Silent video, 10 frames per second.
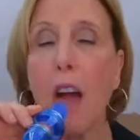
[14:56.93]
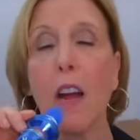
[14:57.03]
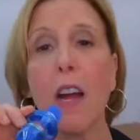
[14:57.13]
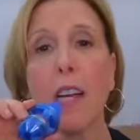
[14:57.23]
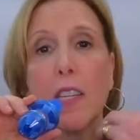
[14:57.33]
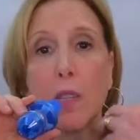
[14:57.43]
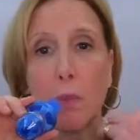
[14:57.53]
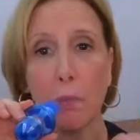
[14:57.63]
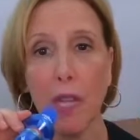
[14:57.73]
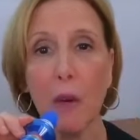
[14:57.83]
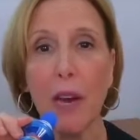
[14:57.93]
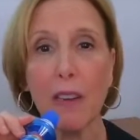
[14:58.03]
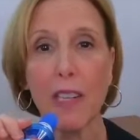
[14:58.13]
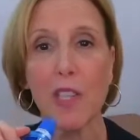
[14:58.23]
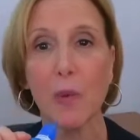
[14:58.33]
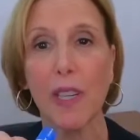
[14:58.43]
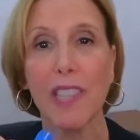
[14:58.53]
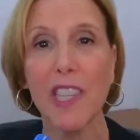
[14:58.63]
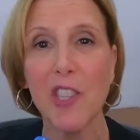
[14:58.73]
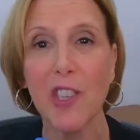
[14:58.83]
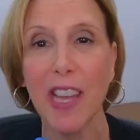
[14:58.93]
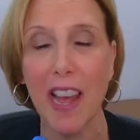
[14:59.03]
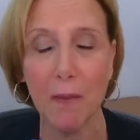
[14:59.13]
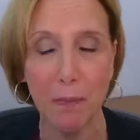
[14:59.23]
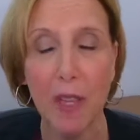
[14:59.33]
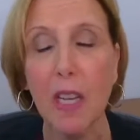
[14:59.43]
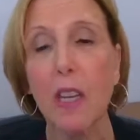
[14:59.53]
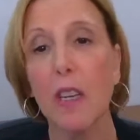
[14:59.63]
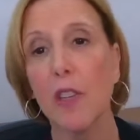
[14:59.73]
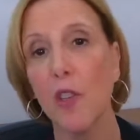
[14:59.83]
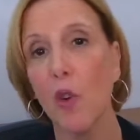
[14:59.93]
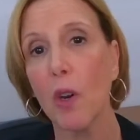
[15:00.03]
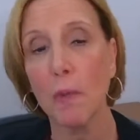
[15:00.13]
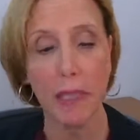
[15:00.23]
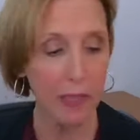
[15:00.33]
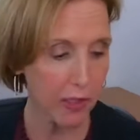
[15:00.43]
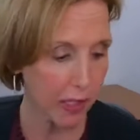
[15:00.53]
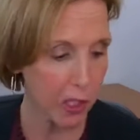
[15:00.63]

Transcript: All right, and you blow out as quickly as you can. Normally the